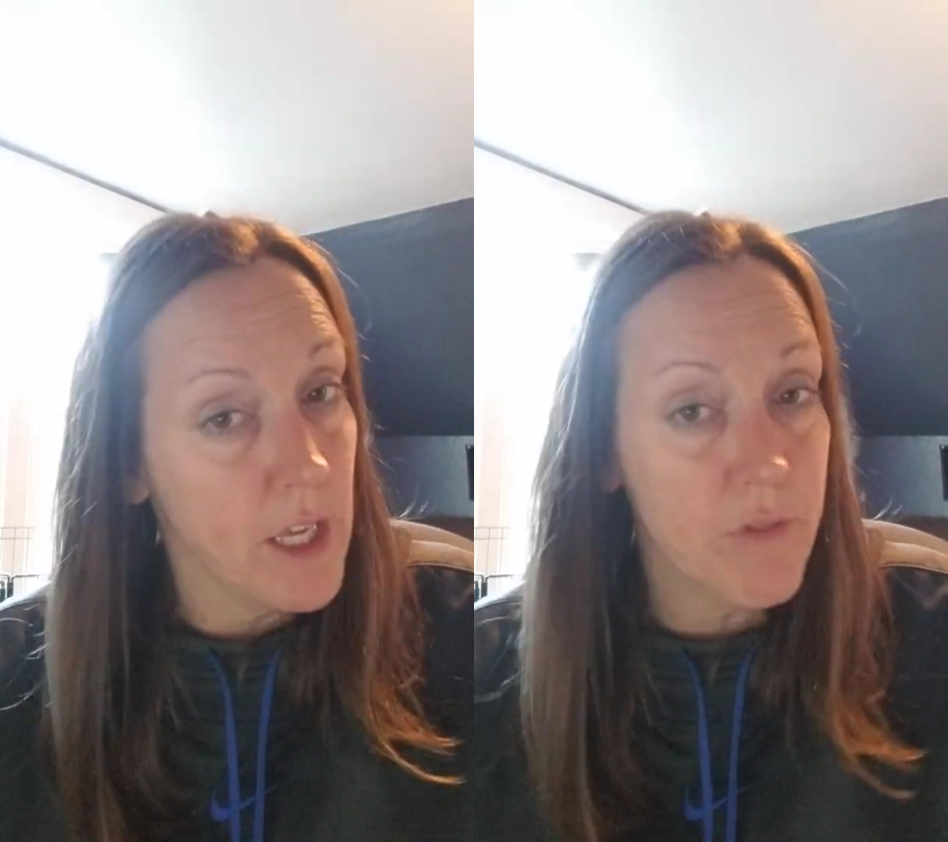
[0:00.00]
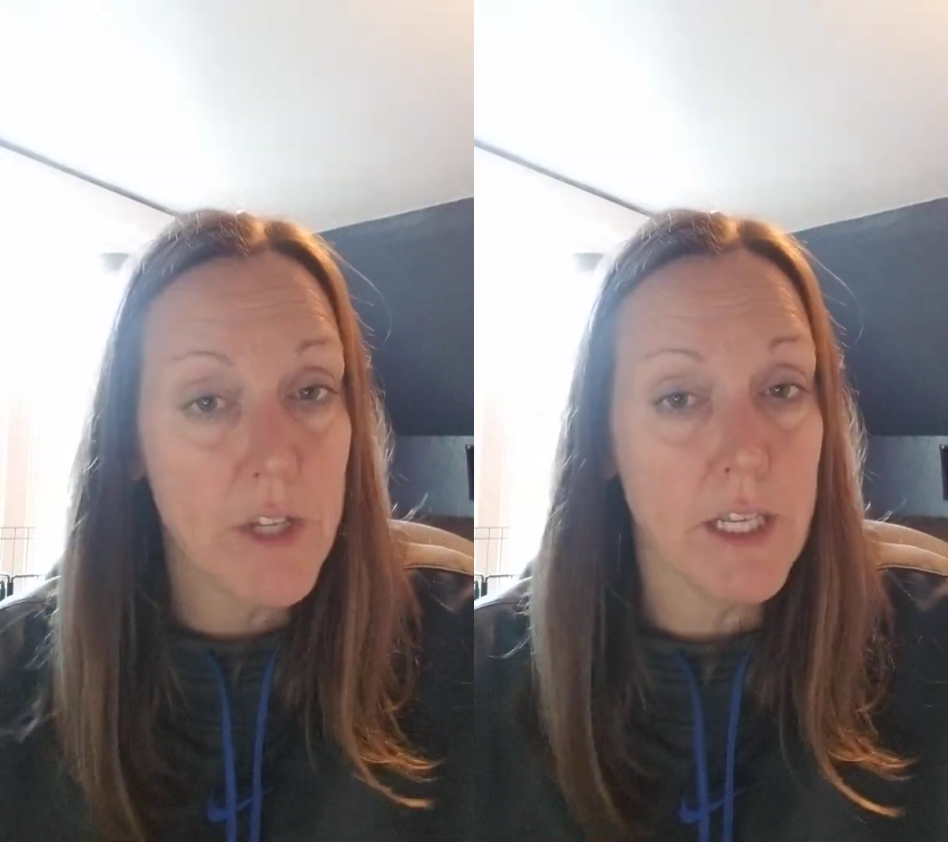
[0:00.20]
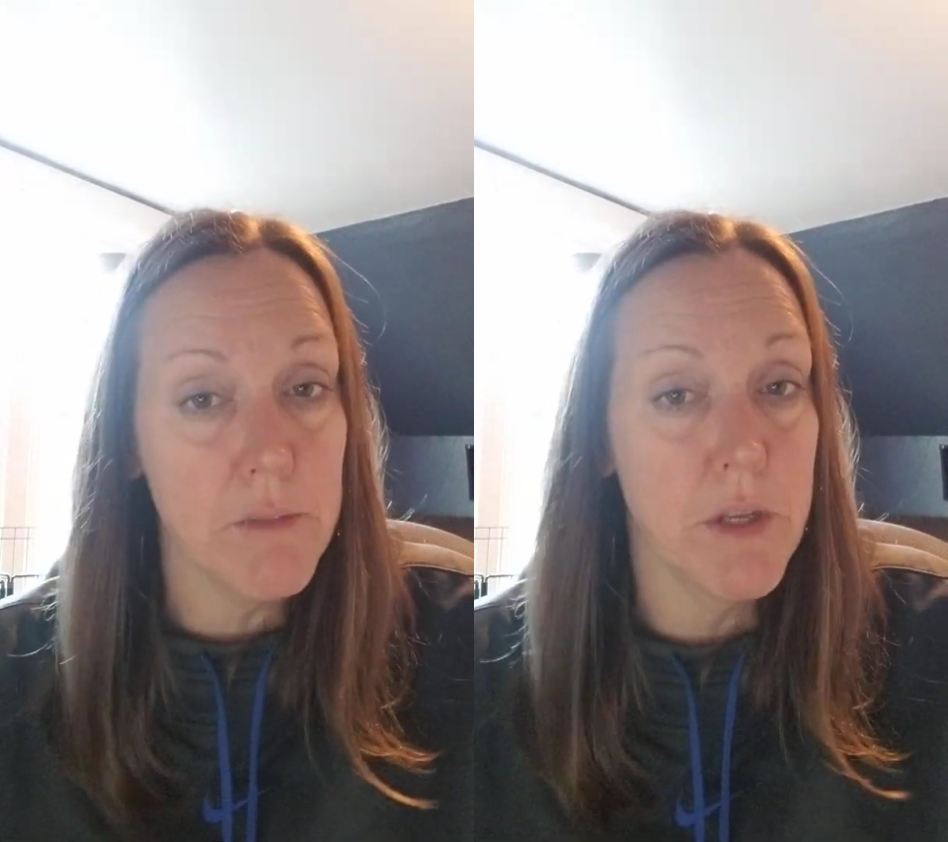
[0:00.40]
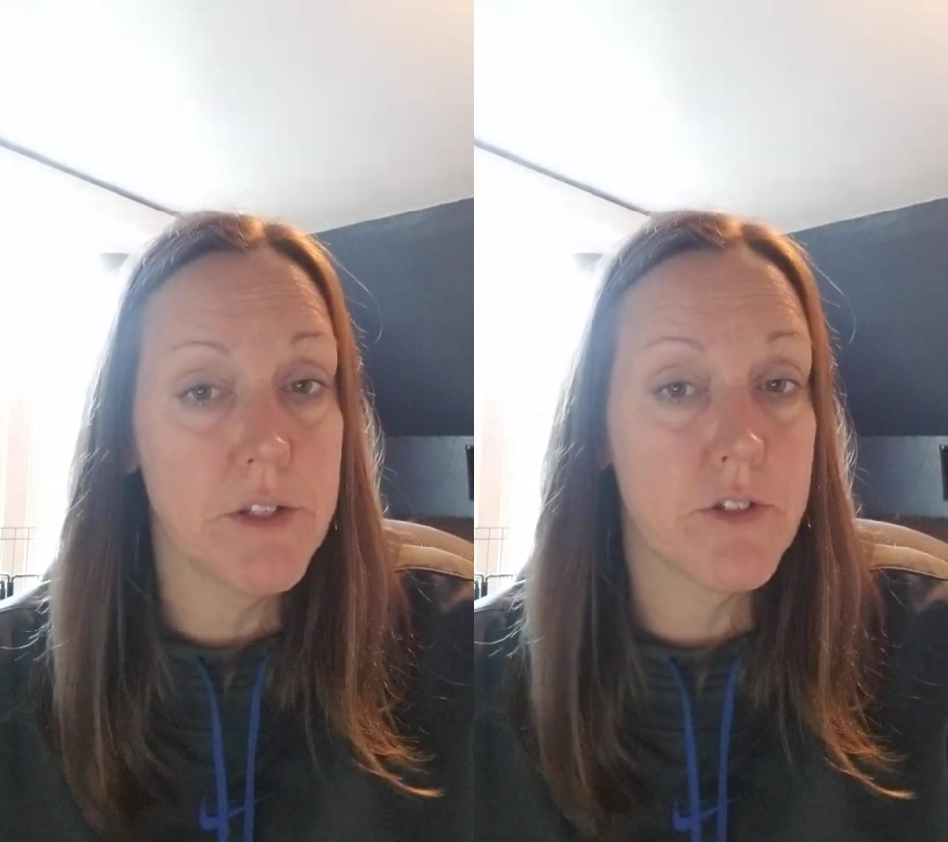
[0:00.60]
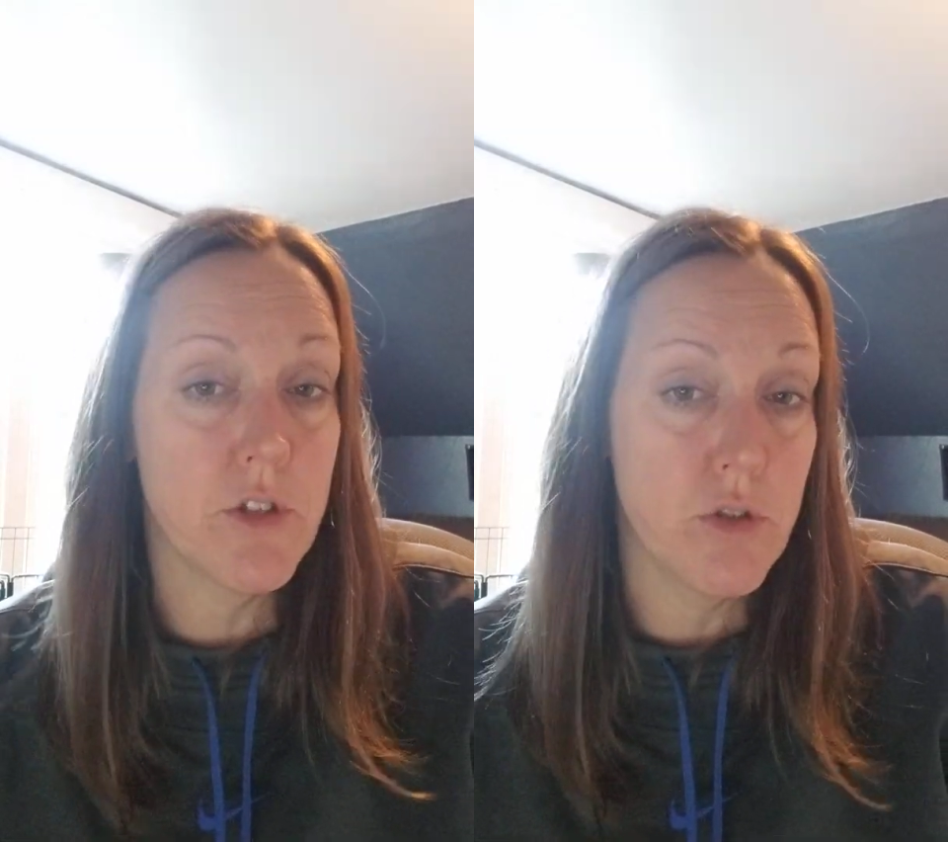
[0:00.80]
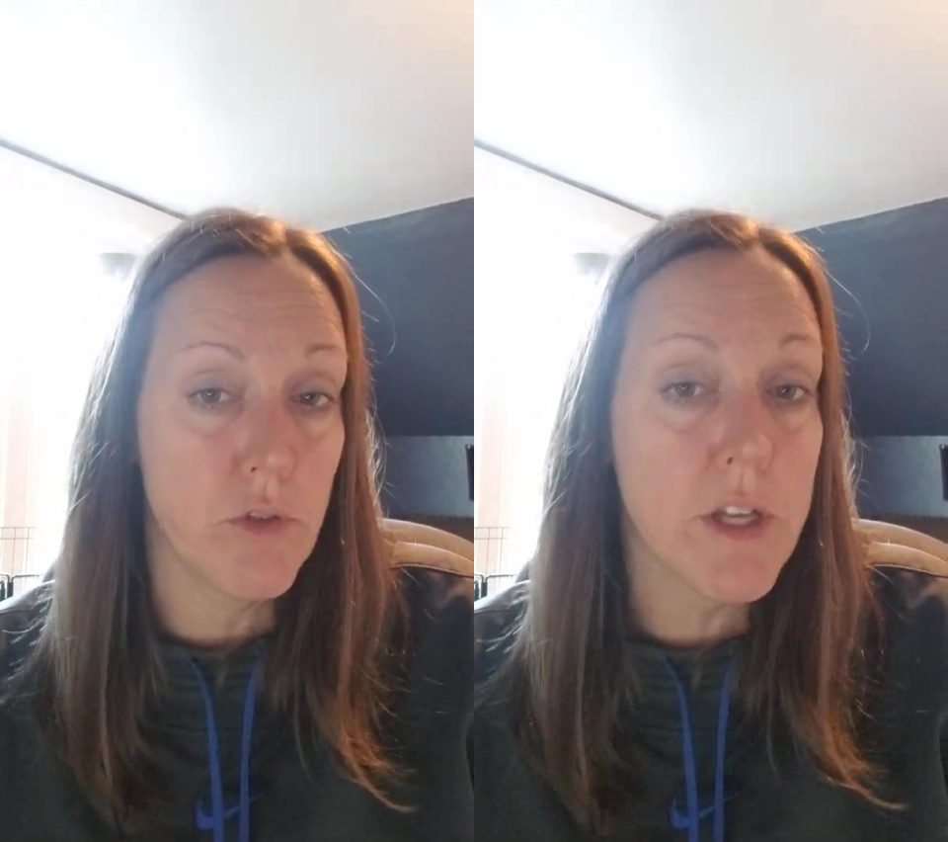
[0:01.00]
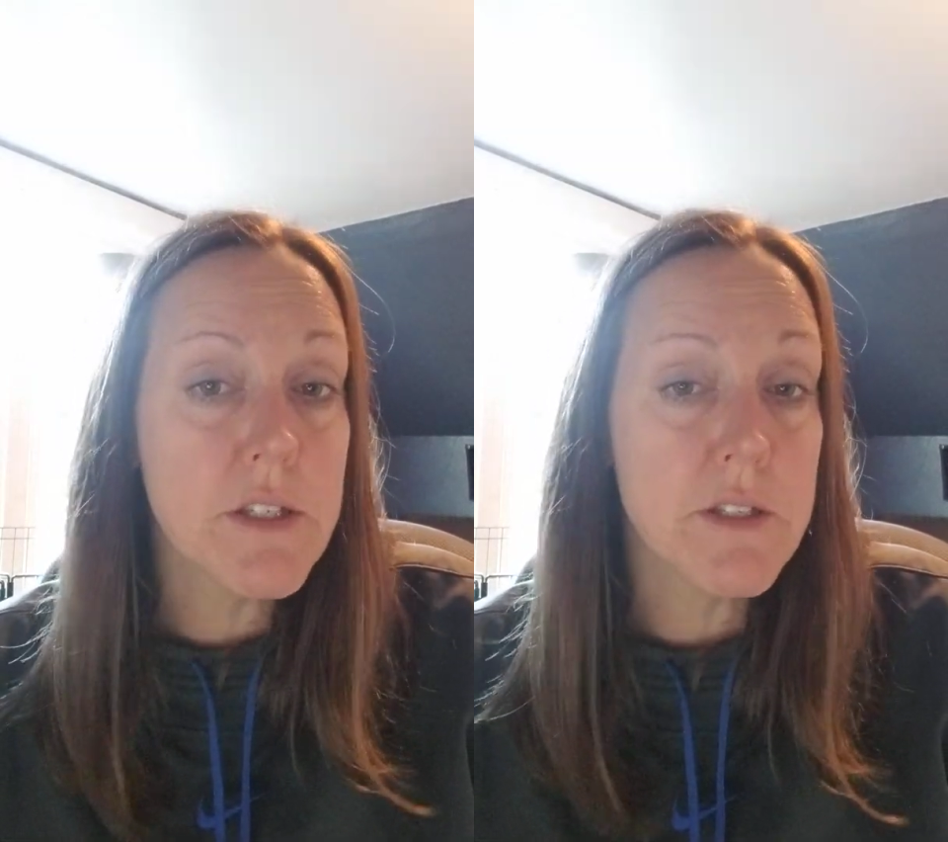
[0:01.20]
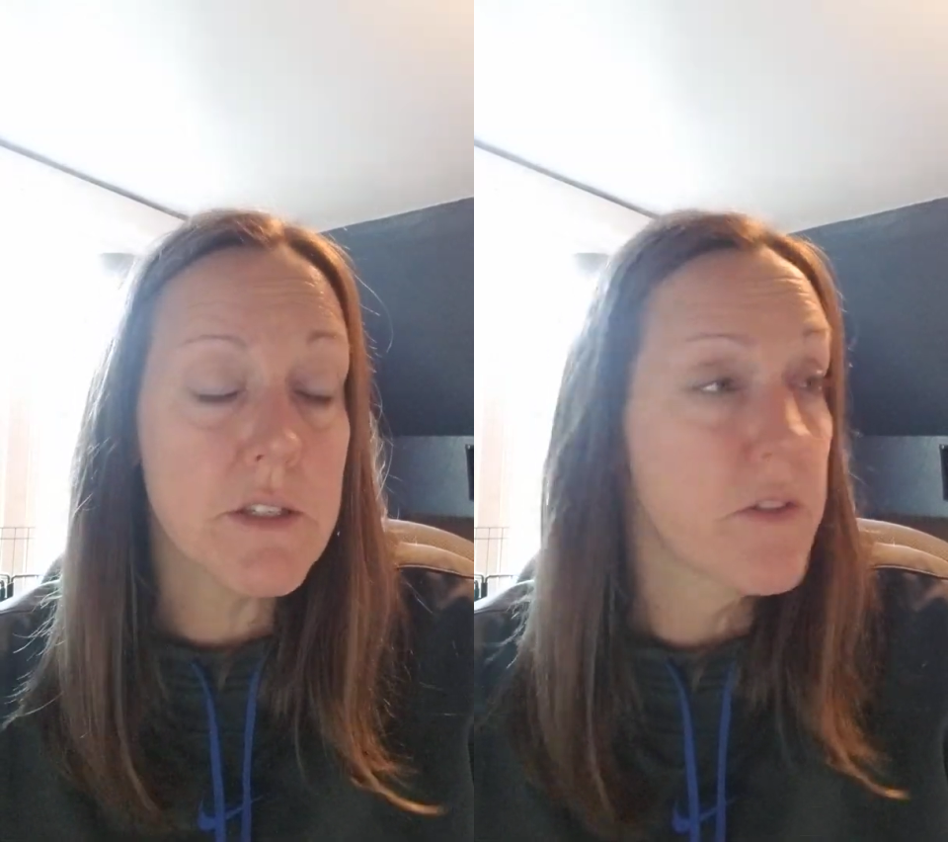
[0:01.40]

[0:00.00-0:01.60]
have 90 minutes to do this.